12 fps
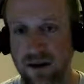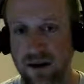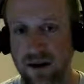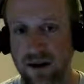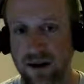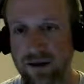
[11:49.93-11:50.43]

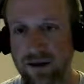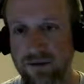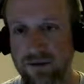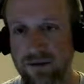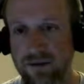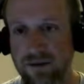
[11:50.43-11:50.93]
Okay,
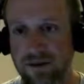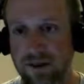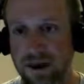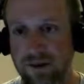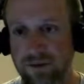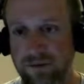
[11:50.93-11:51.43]

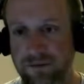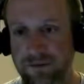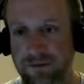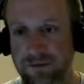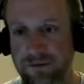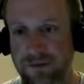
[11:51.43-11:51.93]
so
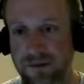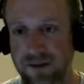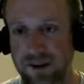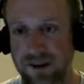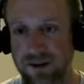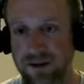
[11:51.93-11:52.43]

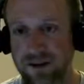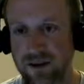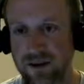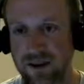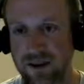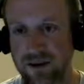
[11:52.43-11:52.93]
let's do
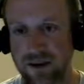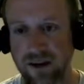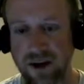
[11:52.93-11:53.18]
this.